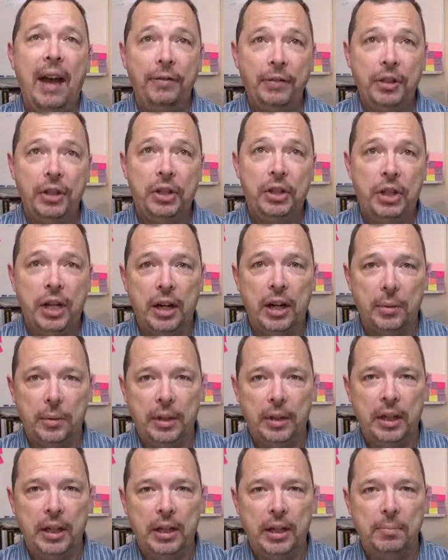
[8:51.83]
to share
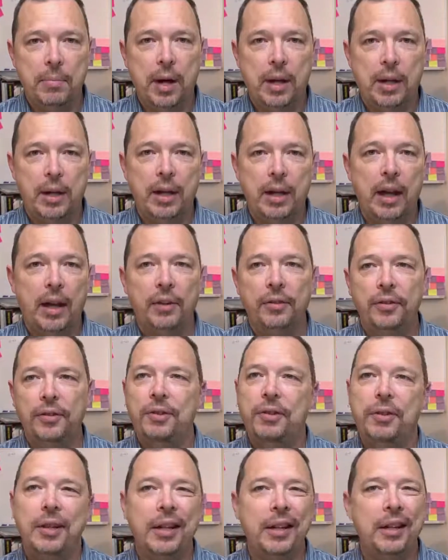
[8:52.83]
with anybody else,
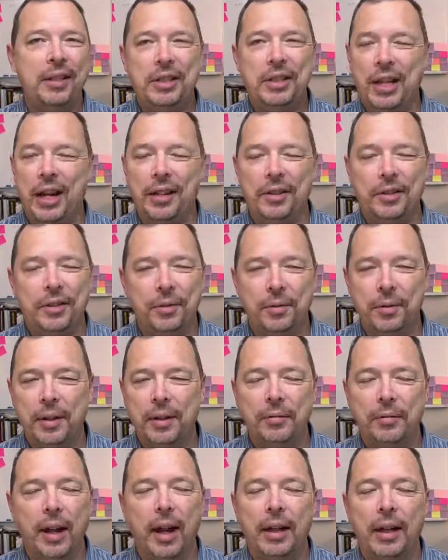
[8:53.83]
and you get a chance to
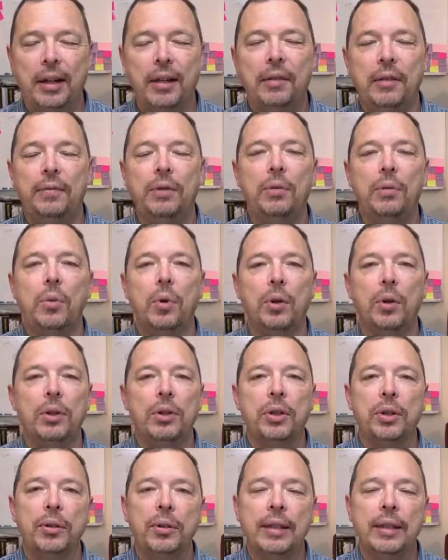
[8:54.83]
rewrite it if you want
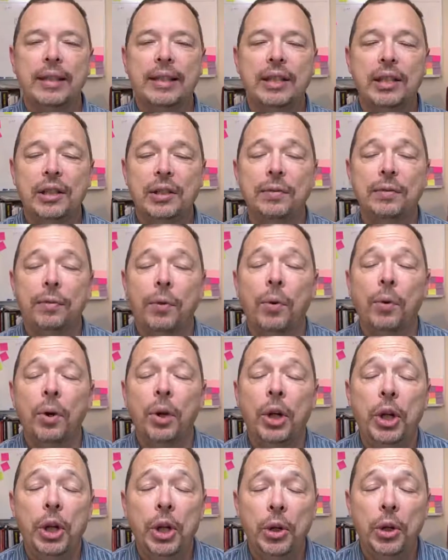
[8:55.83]
to. This is for
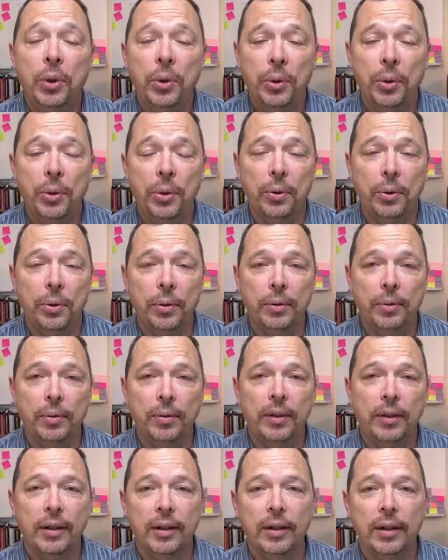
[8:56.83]
you.
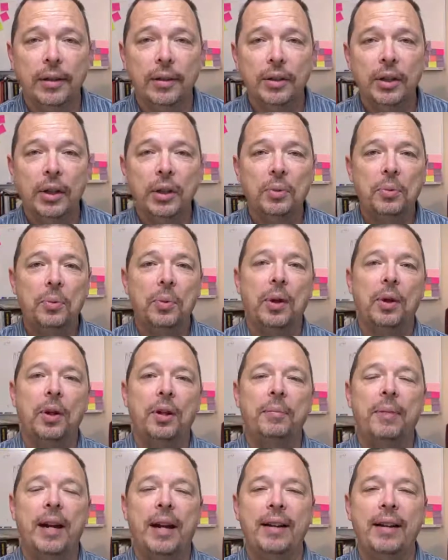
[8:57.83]
Don't worry
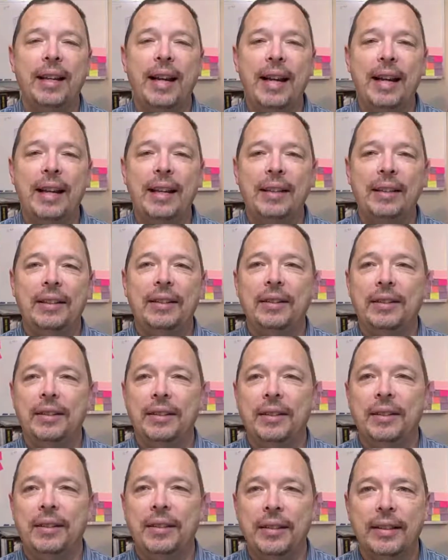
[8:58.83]
about getting
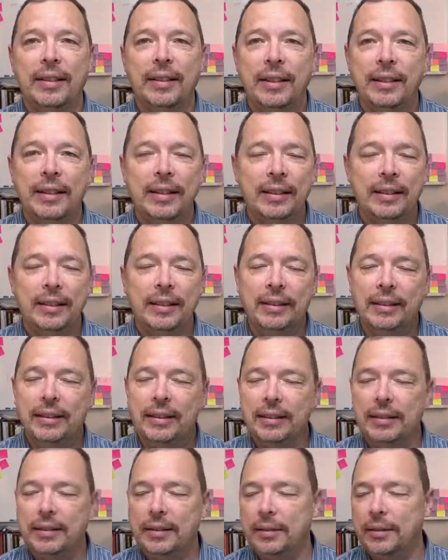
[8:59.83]

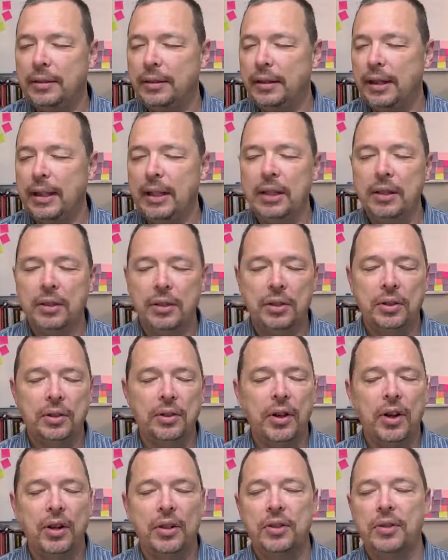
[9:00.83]
the sentence
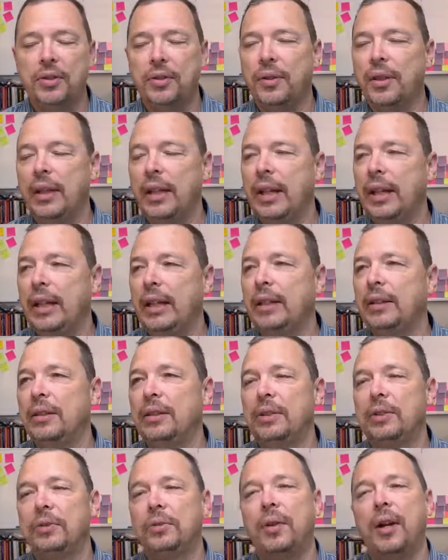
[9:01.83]
structure, the
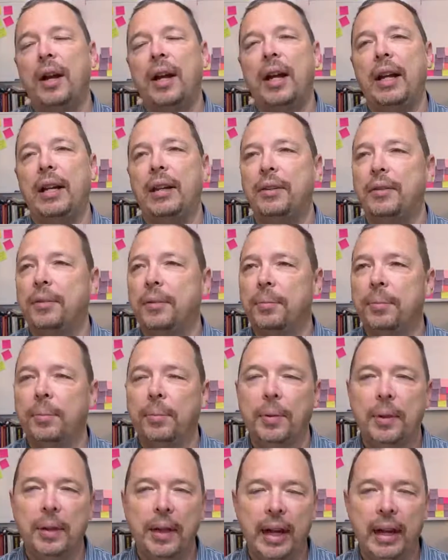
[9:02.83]
English right, or
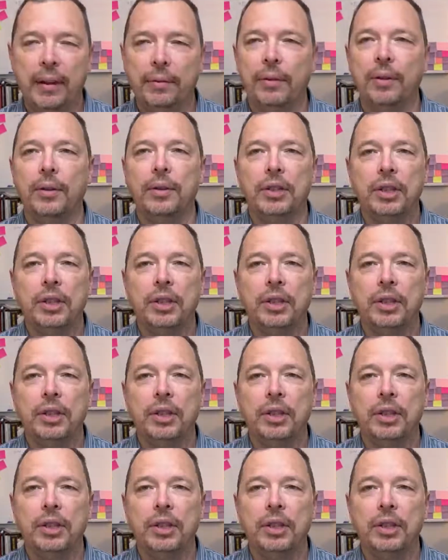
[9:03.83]
whatever.